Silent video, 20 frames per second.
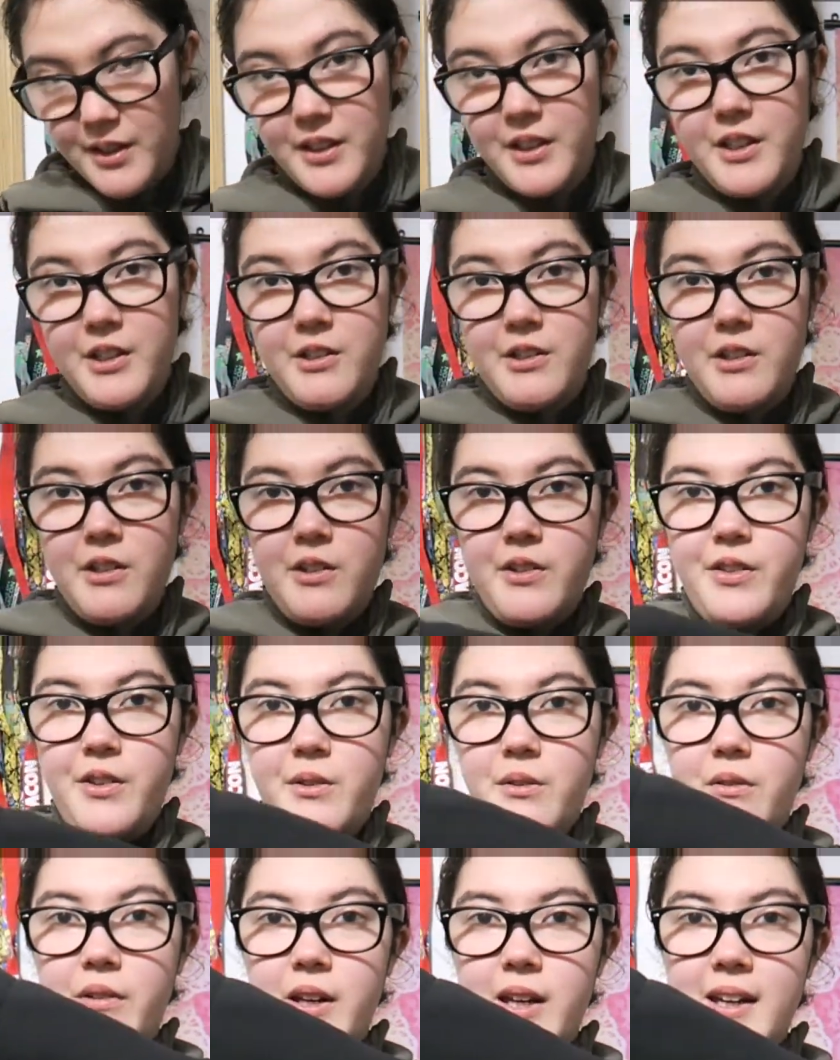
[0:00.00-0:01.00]
here are
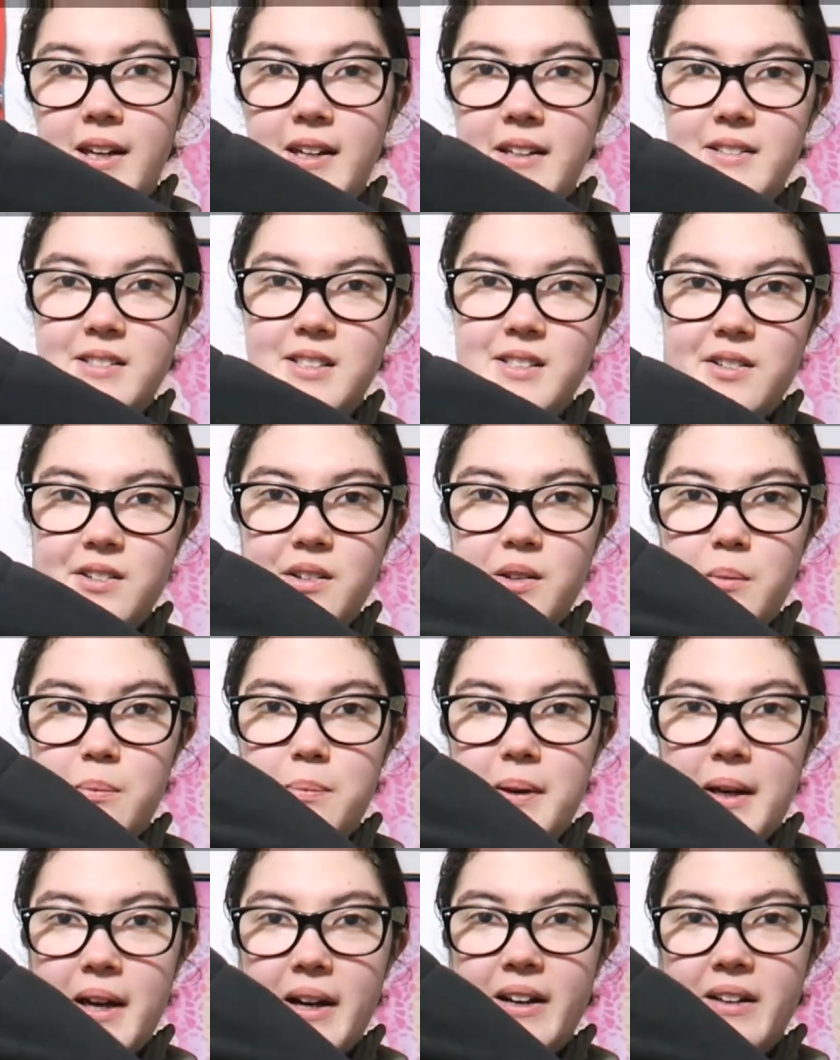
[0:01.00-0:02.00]
the wings on the
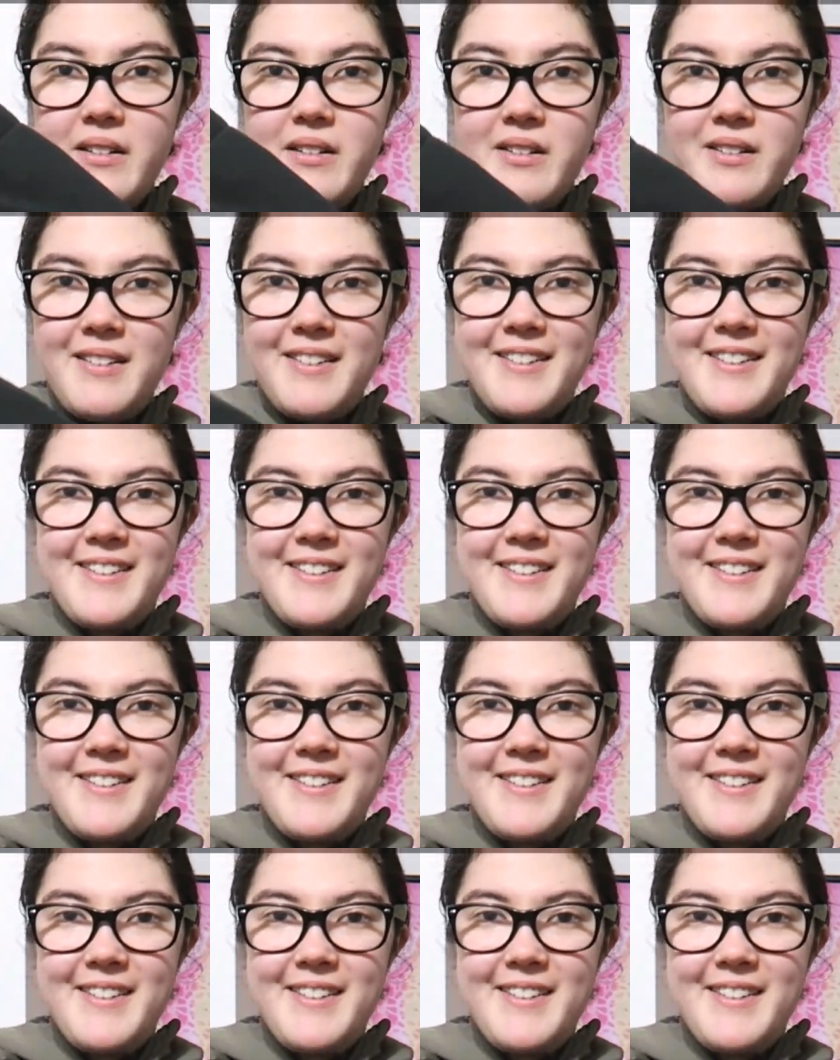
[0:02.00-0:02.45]
back.